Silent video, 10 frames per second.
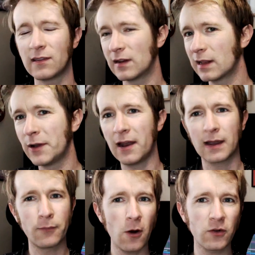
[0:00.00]
It's a little bit like
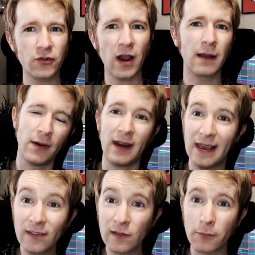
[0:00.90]
a prog track, but it
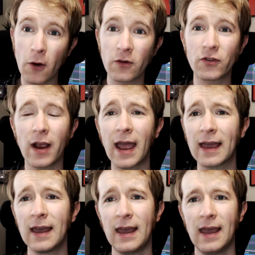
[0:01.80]
isn't a prog track,
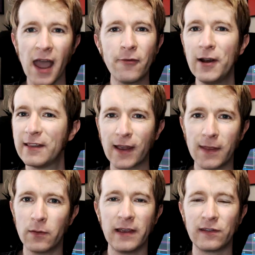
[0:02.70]
and really take
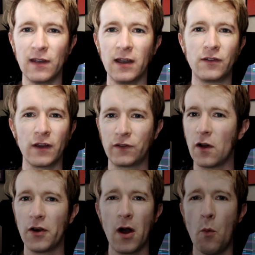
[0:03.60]
the listener just
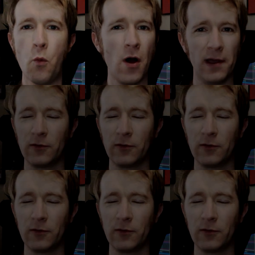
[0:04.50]
on a wild